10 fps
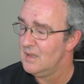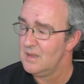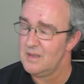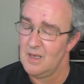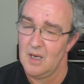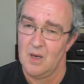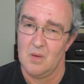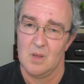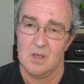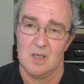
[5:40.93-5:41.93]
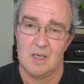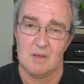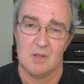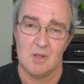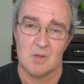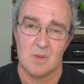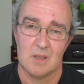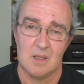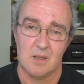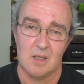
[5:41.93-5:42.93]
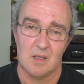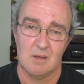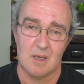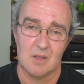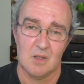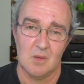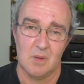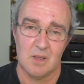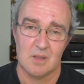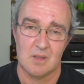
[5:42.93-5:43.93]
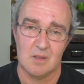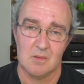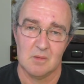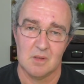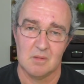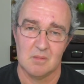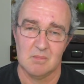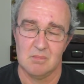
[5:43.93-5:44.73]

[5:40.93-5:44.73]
so, and then of course we had the other granddaughter with us, who's,